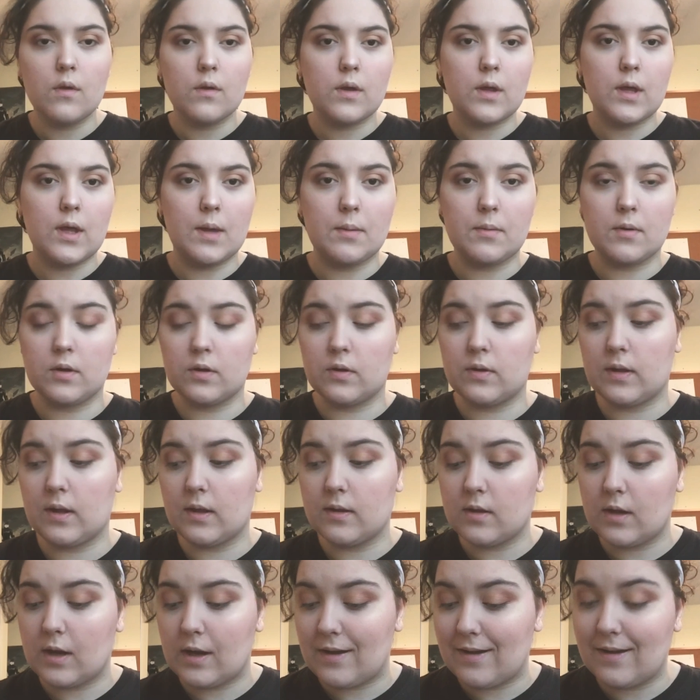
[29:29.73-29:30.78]
Okay, I'm gonna do the
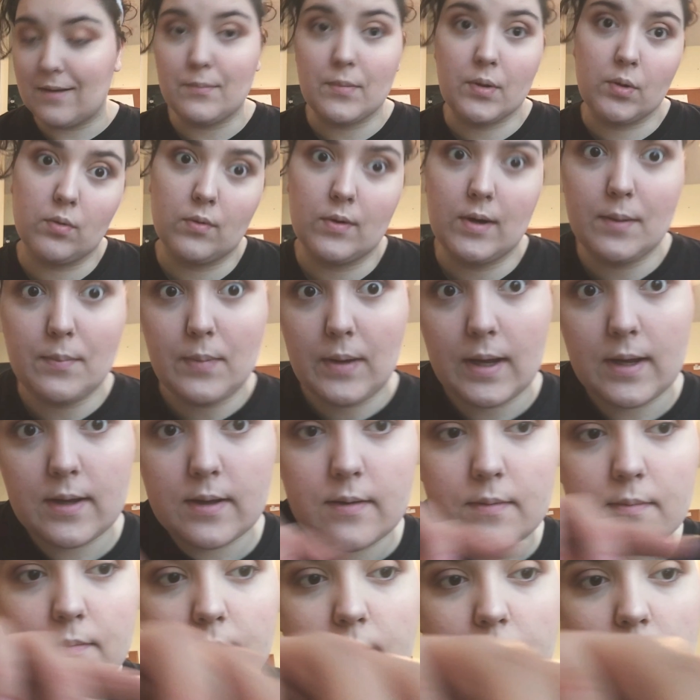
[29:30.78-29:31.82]
other eye and be right
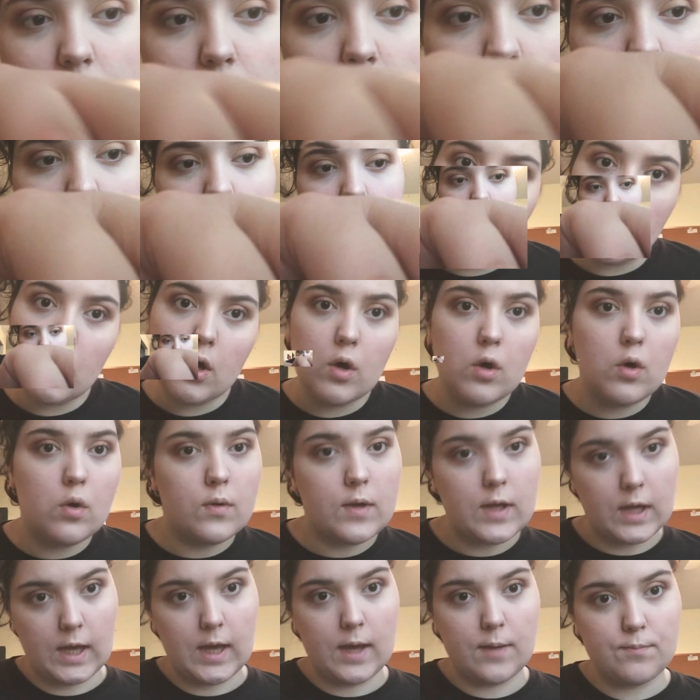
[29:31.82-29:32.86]
back.
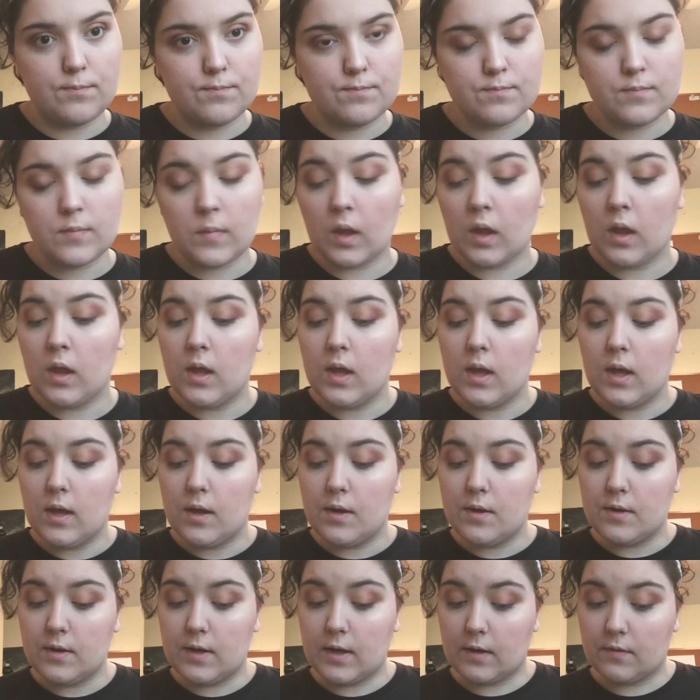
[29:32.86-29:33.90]
Okay.
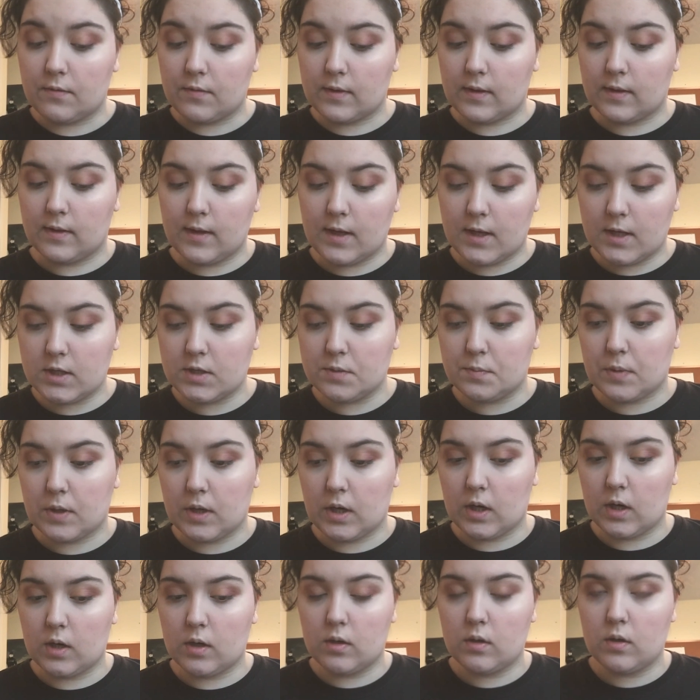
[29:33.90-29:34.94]
Now for the last
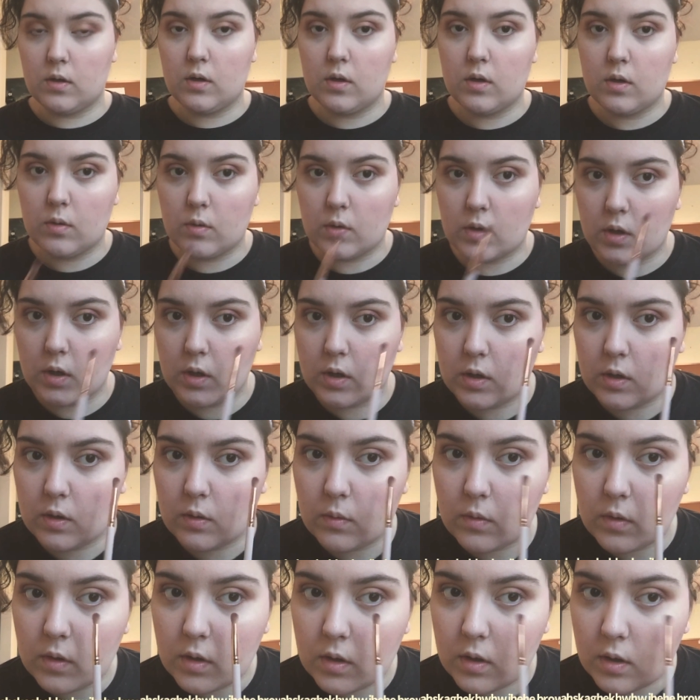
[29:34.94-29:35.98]
part, we're gonna
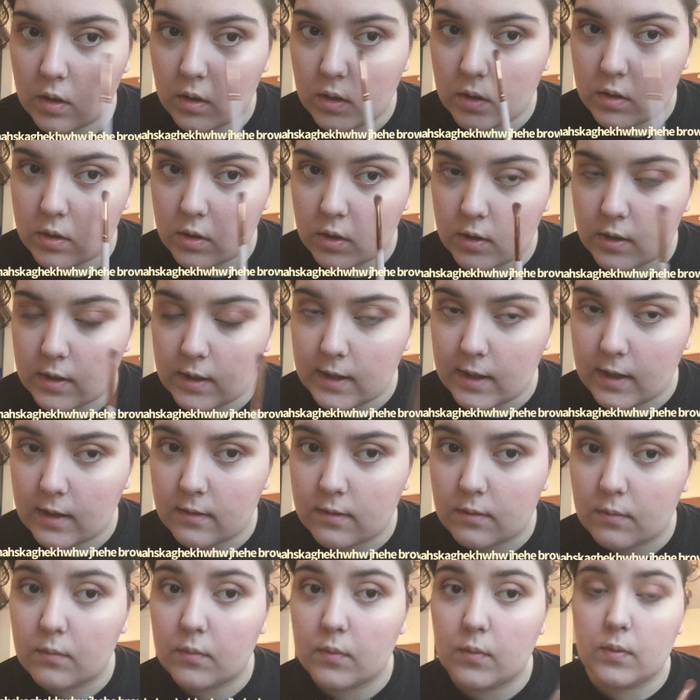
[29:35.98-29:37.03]
do
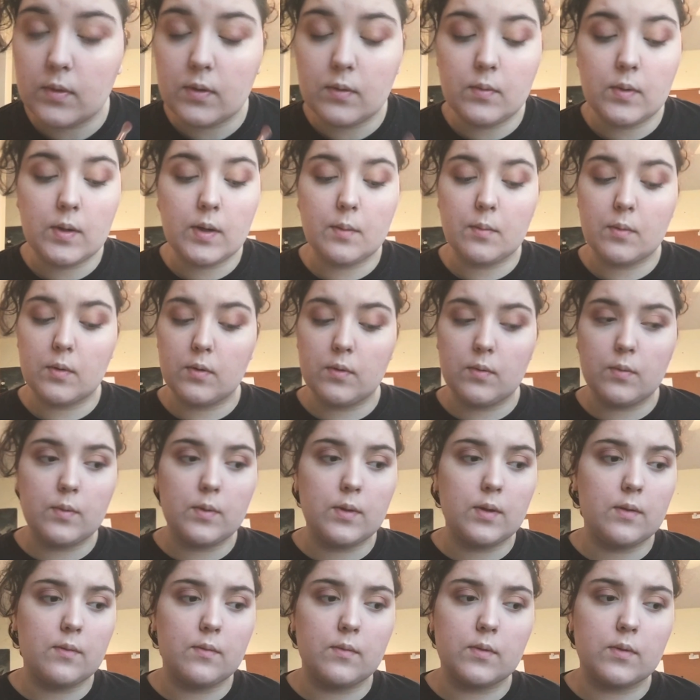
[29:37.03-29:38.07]
underneath. What I'm gonna do with
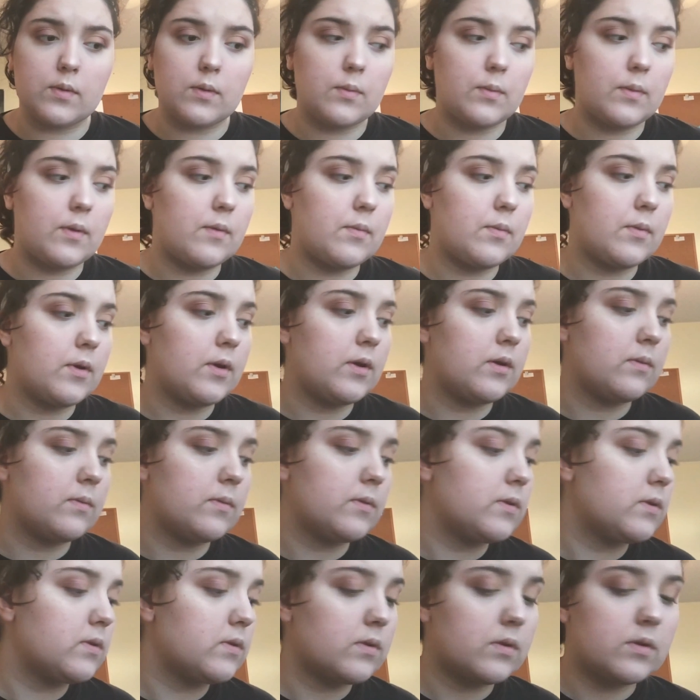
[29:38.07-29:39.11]
that part is
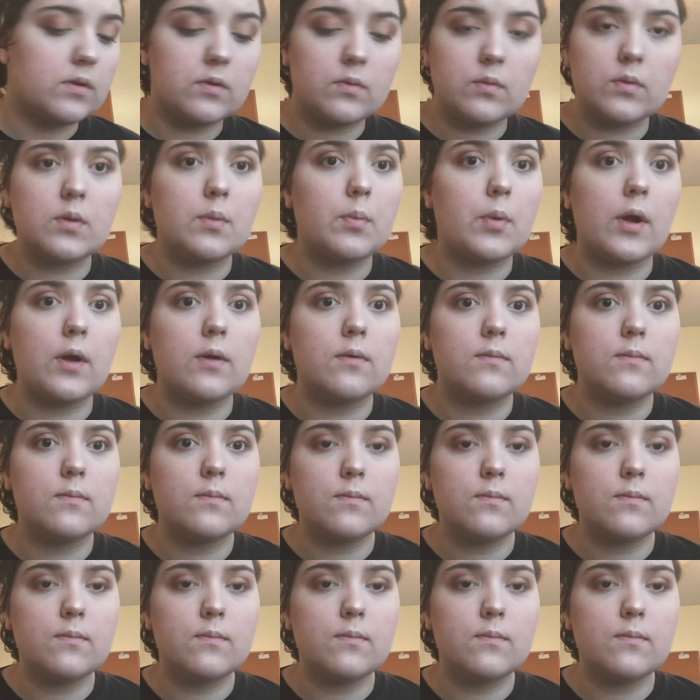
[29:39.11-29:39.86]
with the brown.